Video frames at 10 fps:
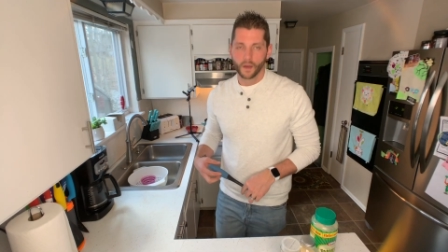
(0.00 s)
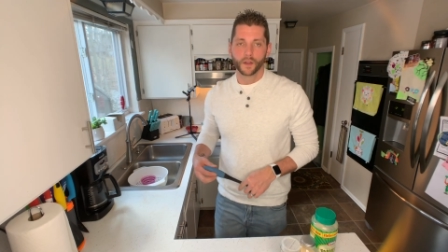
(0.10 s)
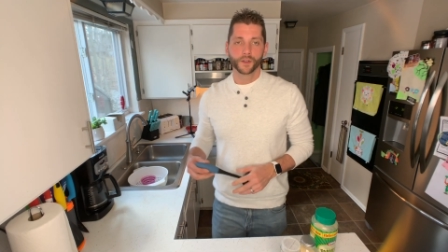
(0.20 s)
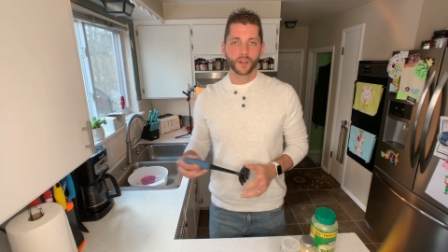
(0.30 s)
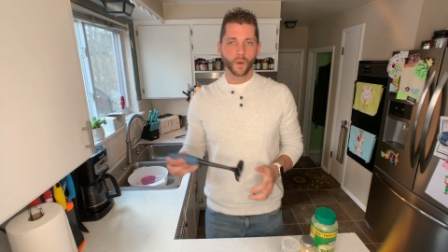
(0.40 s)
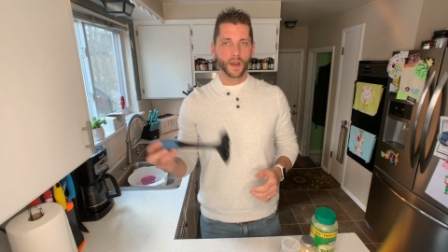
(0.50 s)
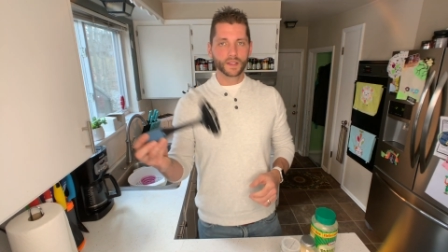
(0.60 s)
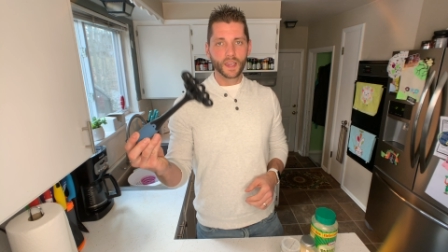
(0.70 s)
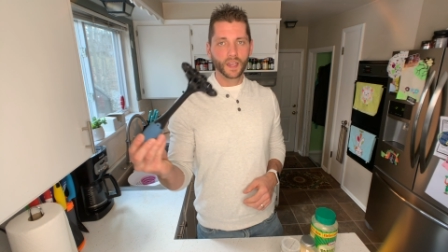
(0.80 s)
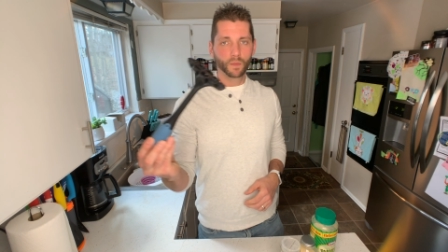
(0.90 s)
And you're gonna wanna
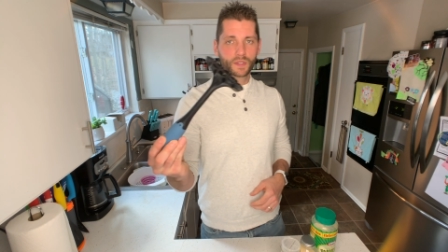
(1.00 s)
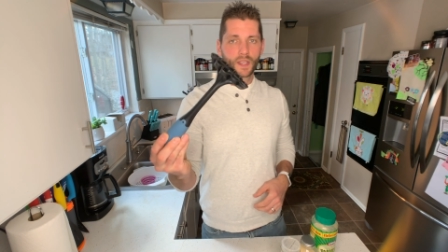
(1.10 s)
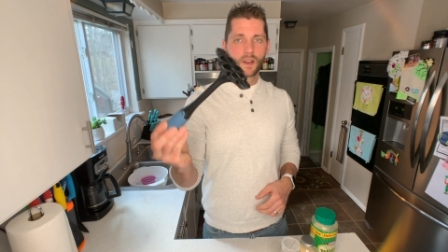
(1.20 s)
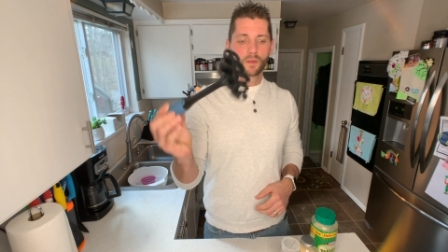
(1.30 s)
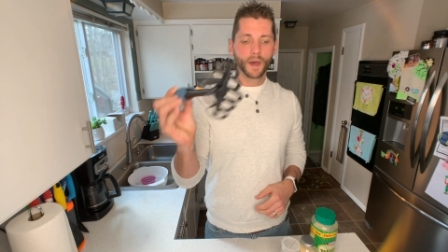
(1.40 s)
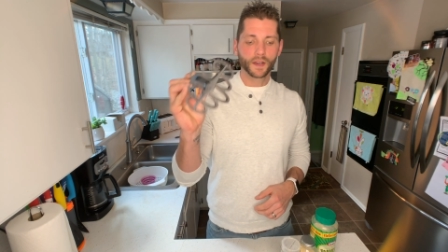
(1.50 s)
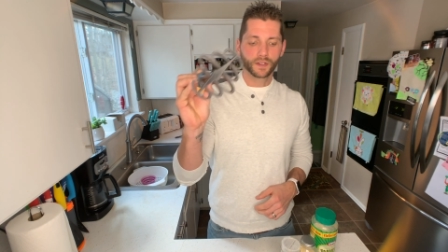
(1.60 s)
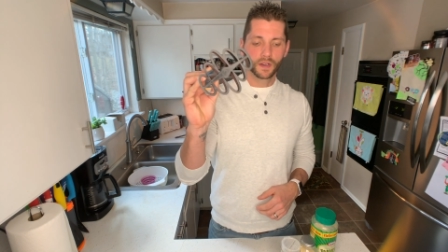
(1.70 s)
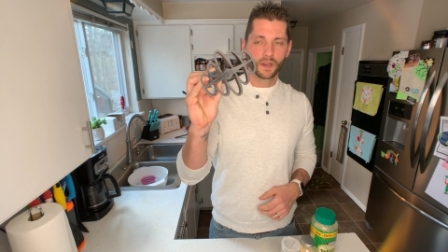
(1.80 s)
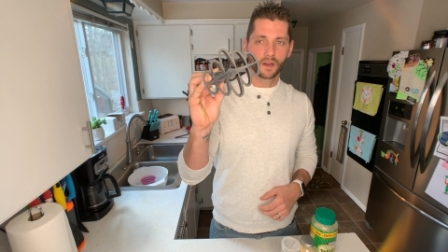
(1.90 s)
take a potato
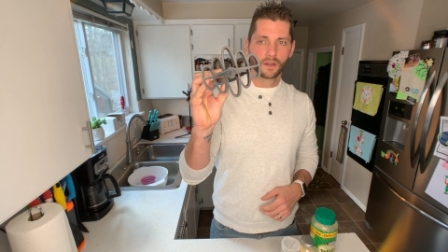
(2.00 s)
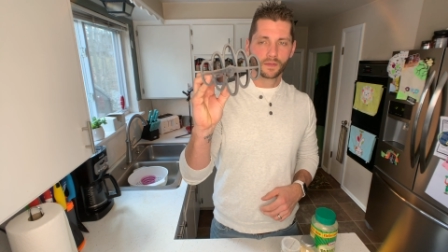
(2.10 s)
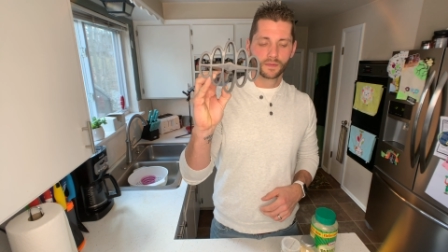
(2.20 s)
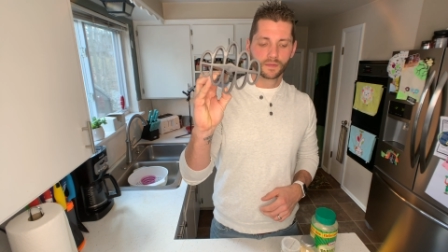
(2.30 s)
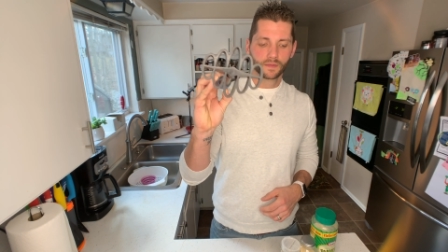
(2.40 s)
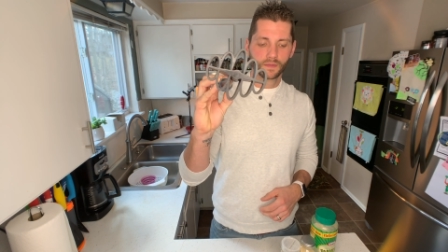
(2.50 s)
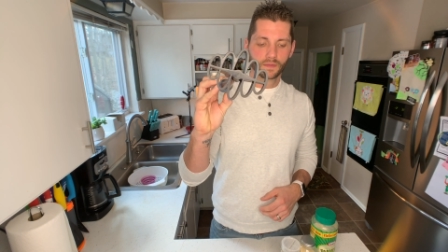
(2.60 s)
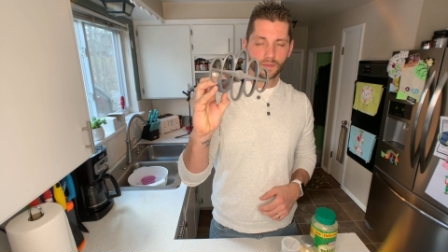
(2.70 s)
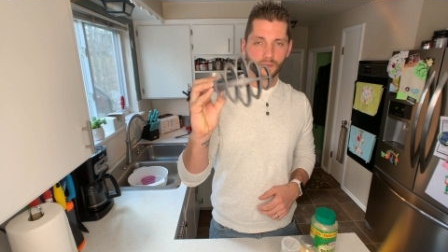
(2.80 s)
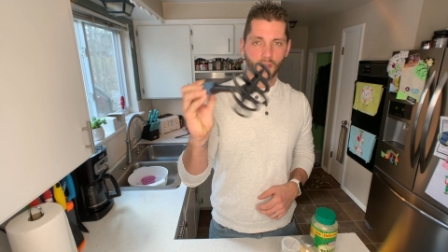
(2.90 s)
masher here
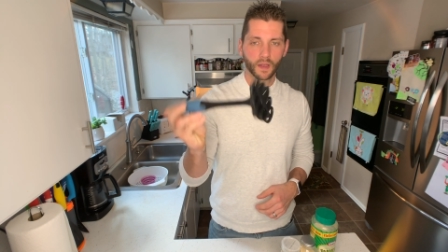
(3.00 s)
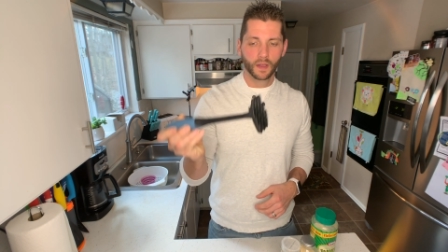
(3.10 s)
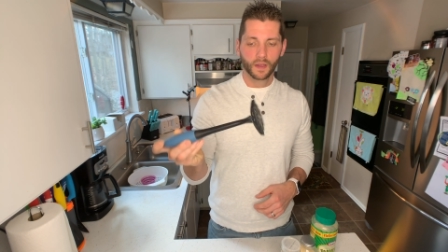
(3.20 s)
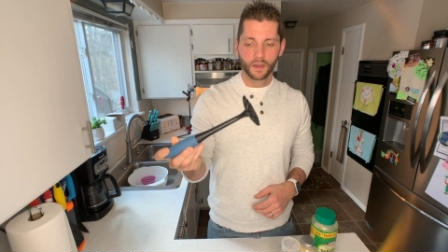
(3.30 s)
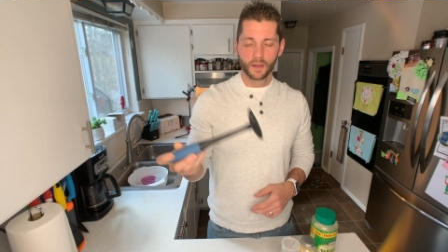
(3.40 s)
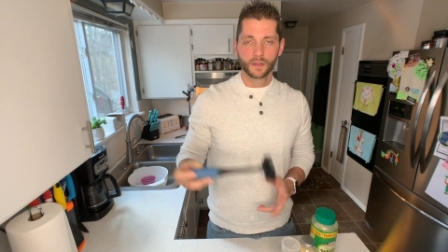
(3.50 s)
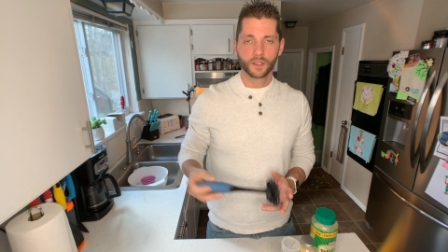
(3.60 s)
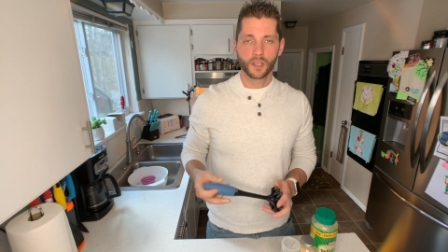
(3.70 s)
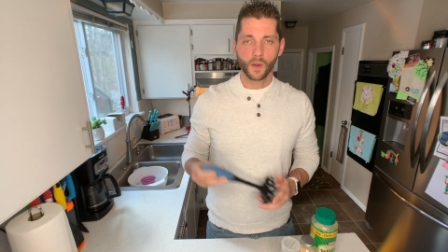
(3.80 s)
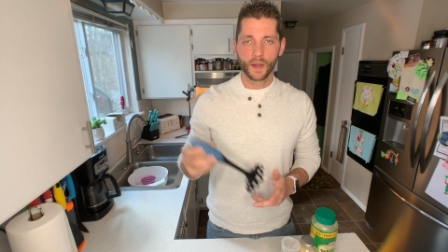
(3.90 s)

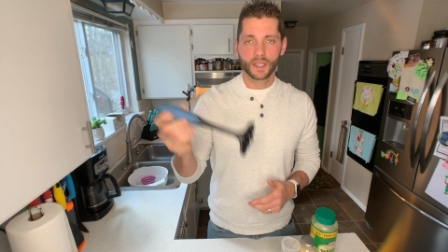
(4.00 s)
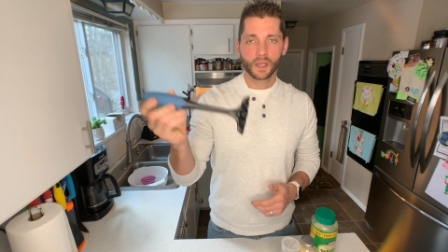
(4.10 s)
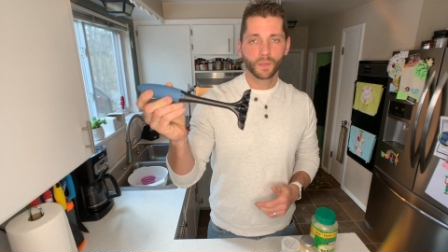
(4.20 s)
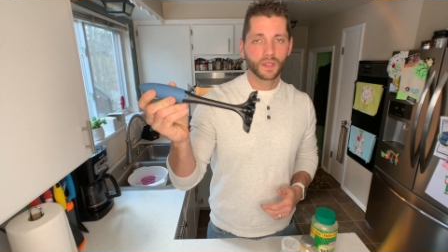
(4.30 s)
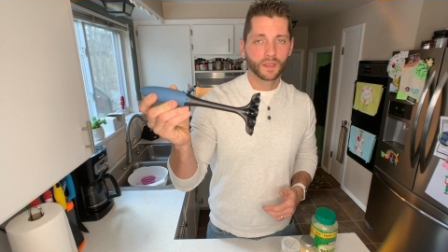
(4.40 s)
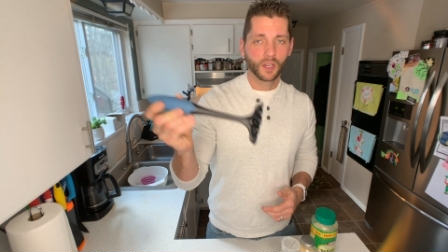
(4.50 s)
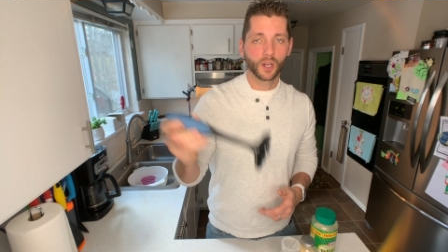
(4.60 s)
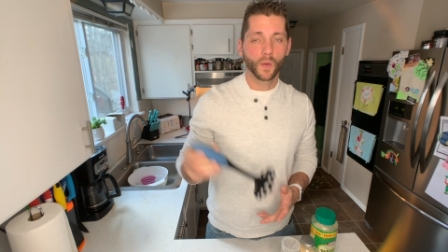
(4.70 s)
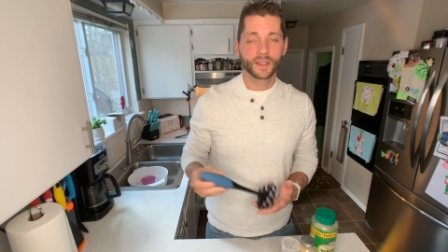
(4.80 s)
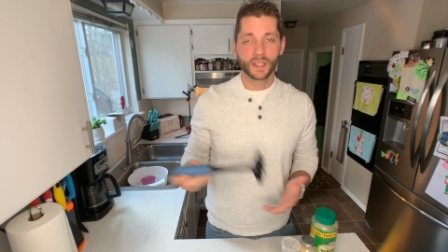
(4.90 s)
so you're gonna want to take a you're
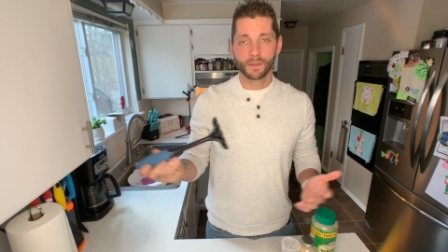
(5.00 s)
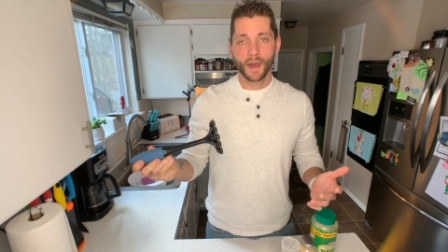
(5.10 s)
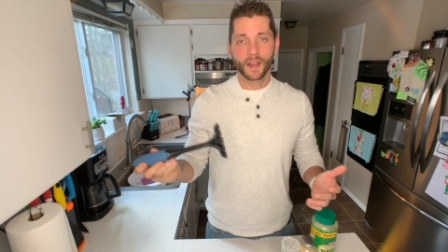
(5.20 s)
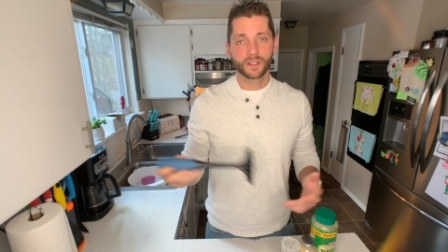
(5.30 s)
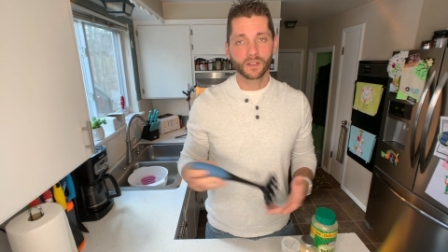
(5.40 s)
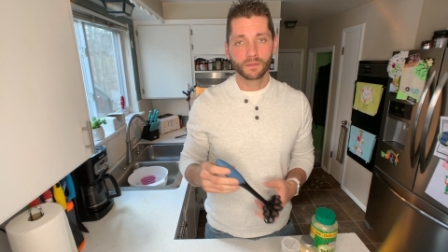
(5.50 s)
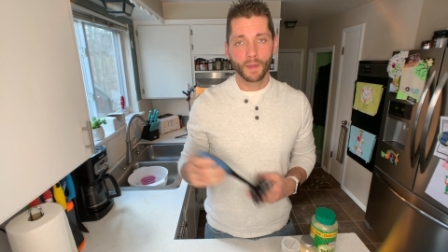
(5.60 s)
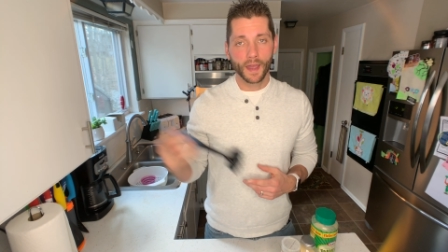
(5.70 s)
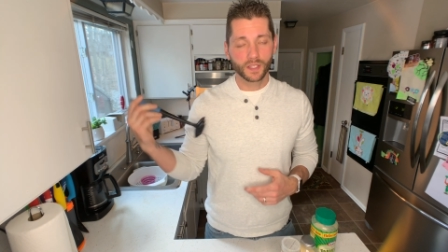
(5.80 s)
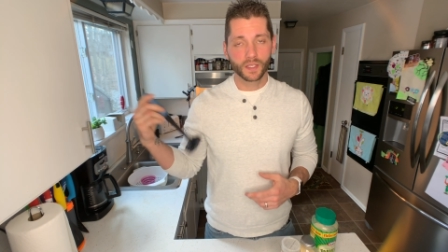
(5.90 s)
gonna want to take a masher and
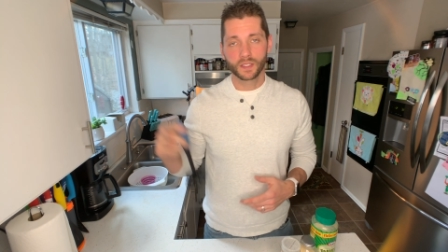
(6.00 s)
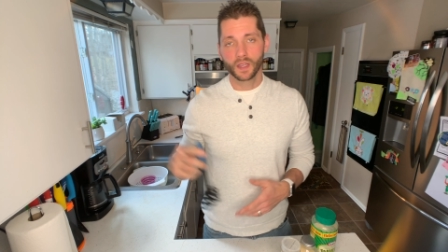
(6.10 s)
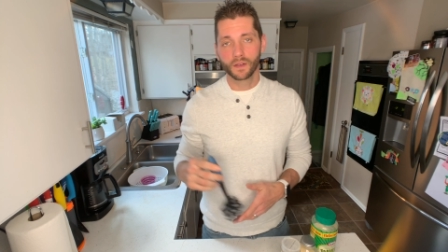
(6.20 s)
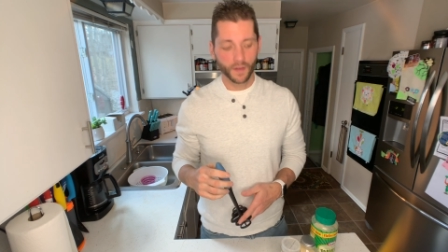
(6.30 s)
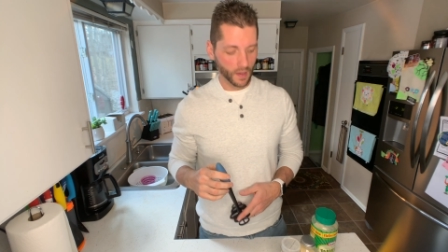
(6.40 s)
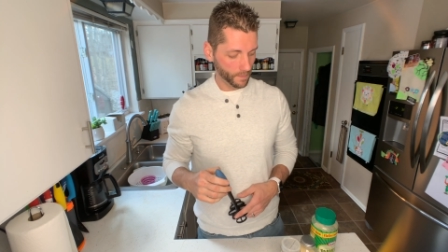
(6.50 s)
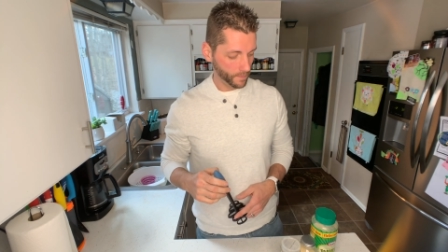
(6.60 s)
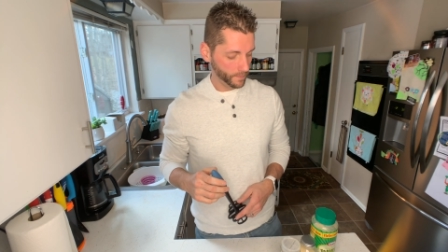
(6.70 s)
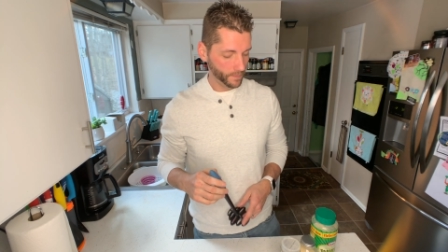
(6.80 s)
mash this stuff up.